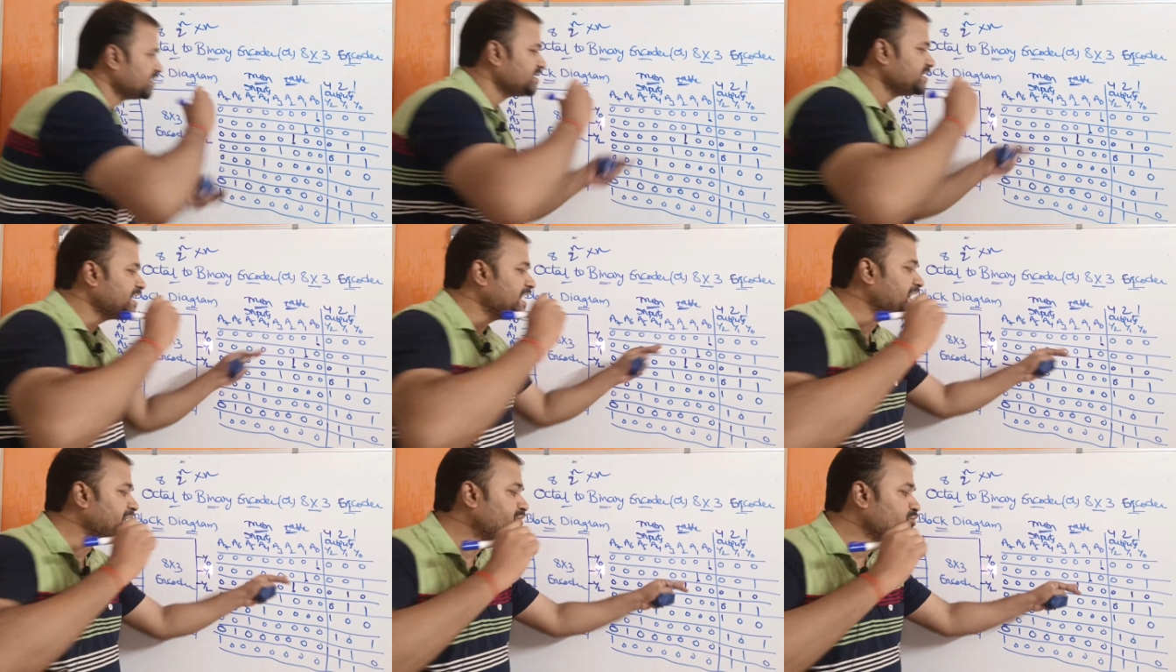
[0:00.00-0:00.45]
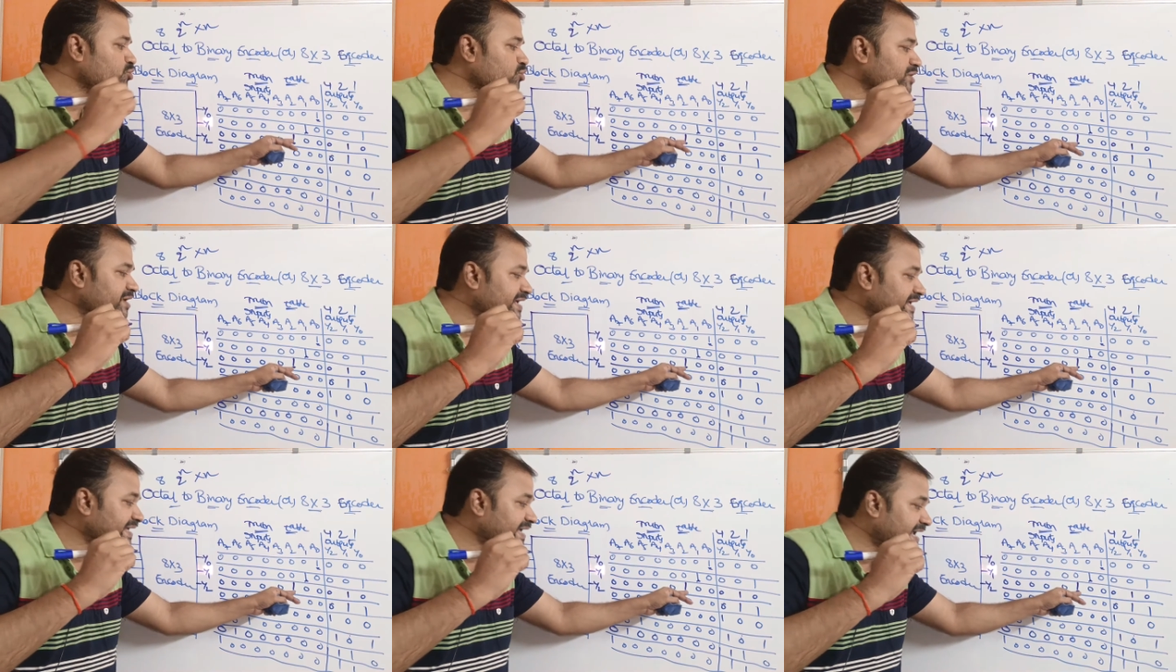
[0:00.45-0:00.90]

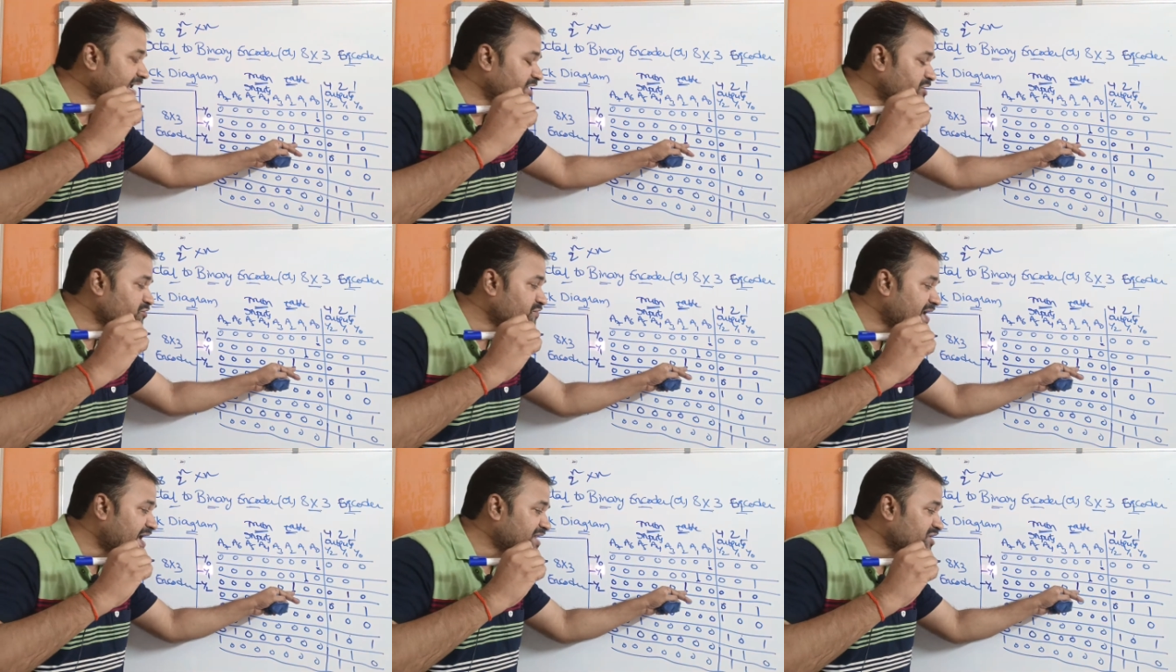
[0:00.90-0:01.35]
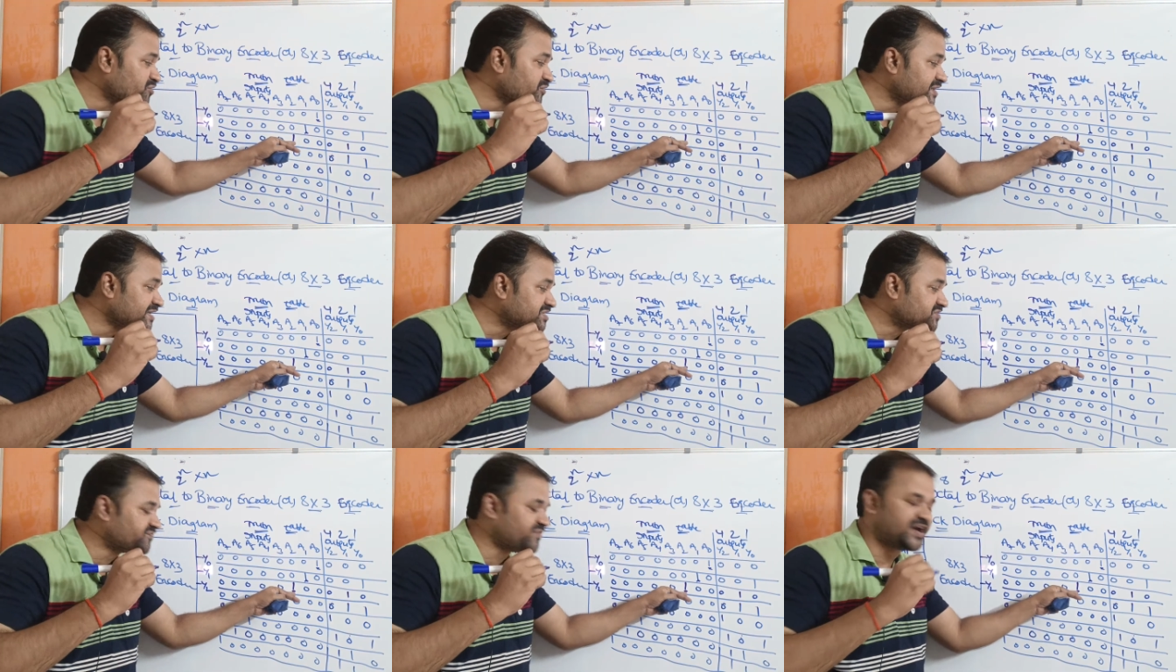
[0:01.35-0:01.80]
A2 value
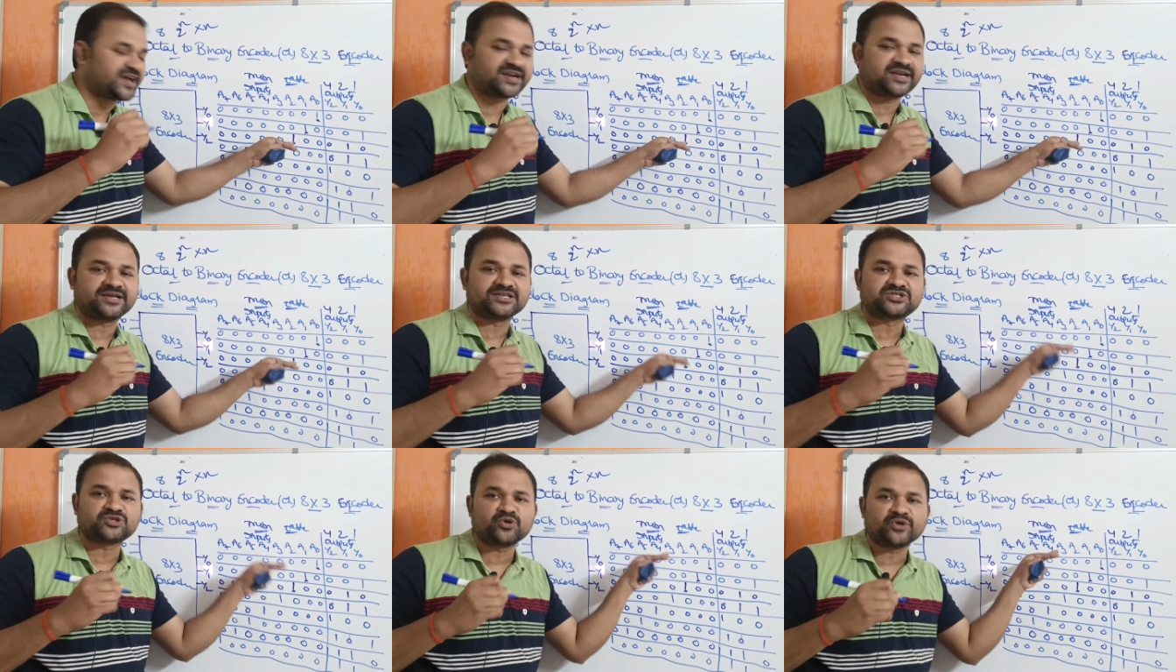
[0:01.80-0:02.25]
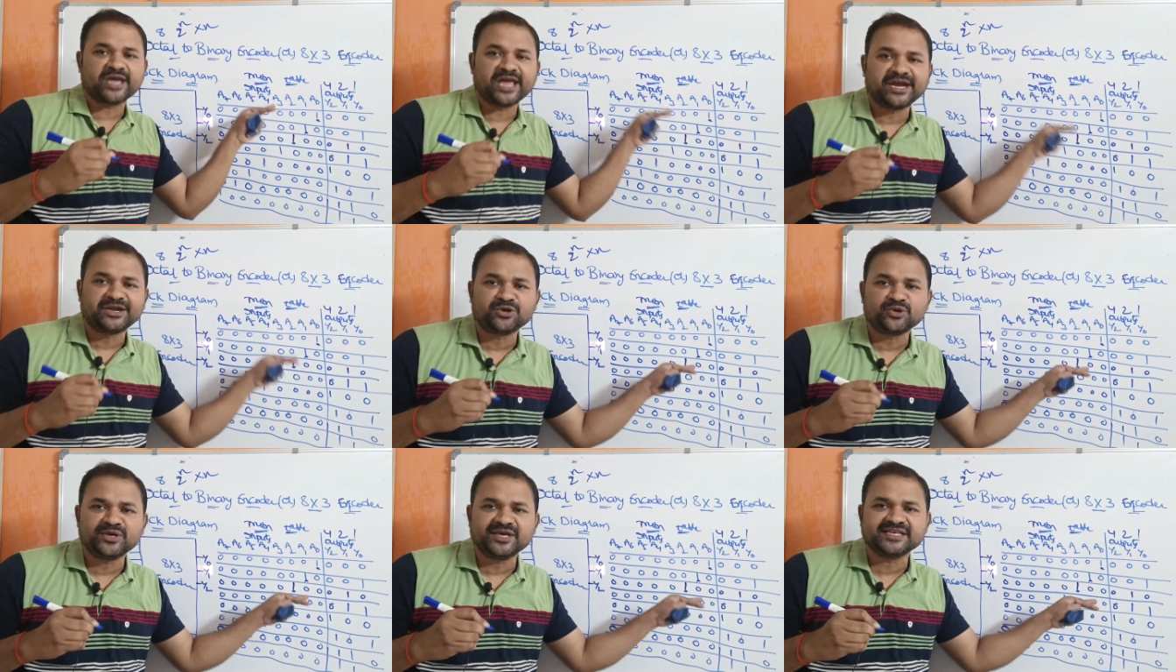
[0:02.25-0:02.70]
is 1. So
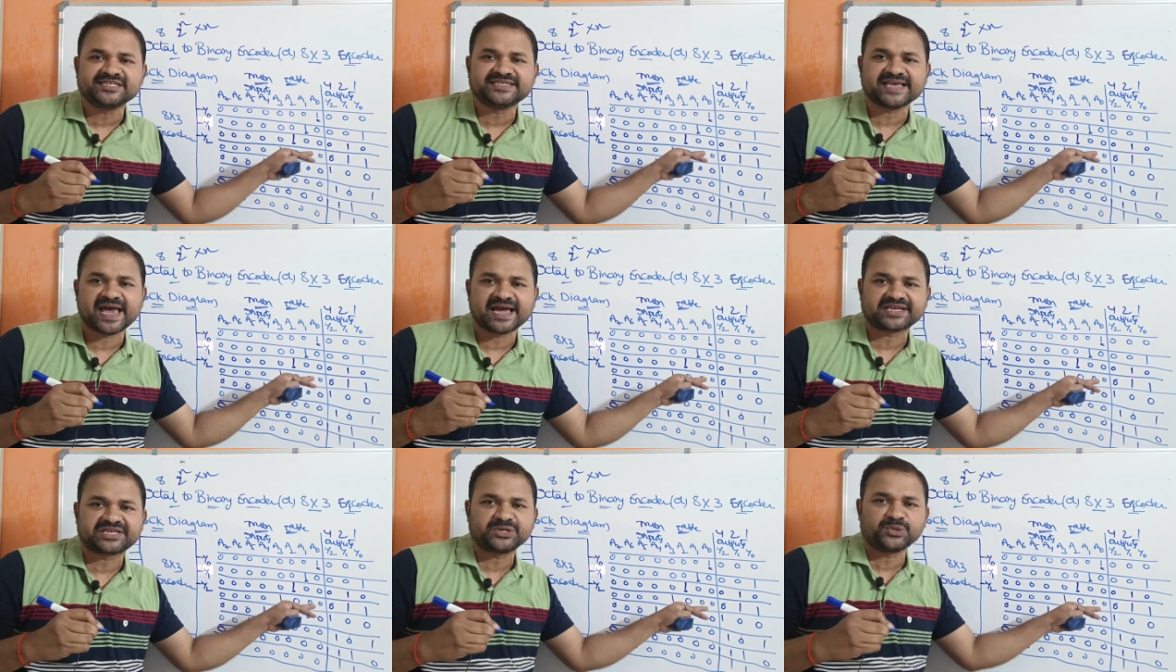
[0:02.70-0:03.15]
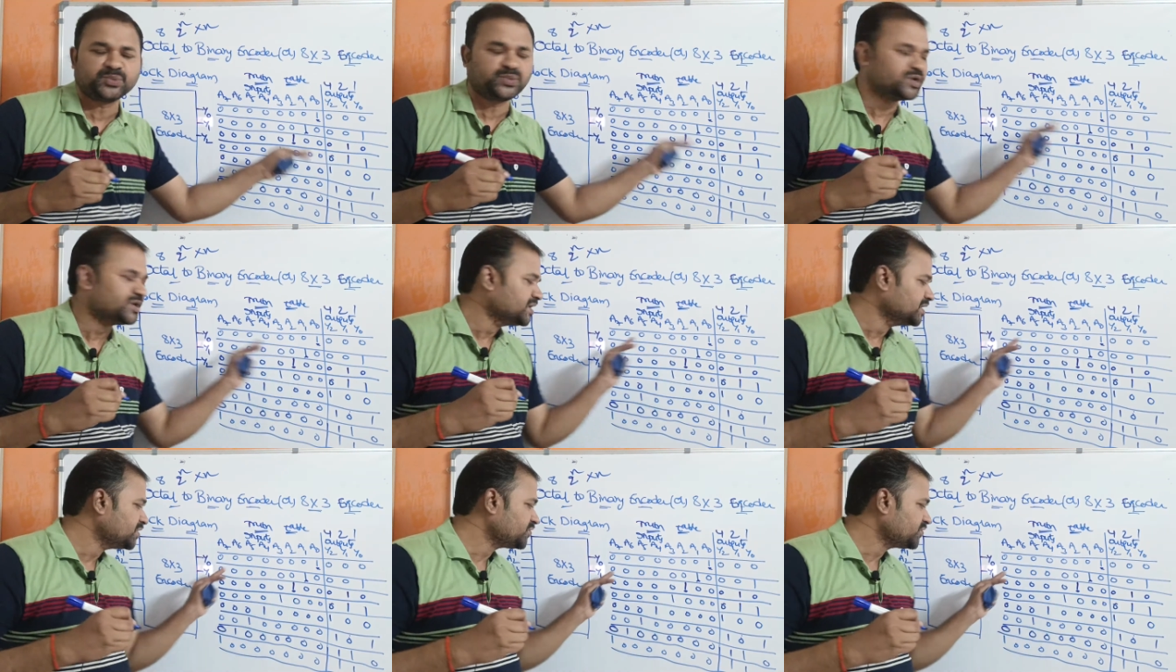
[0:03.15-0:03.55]
A2 is active.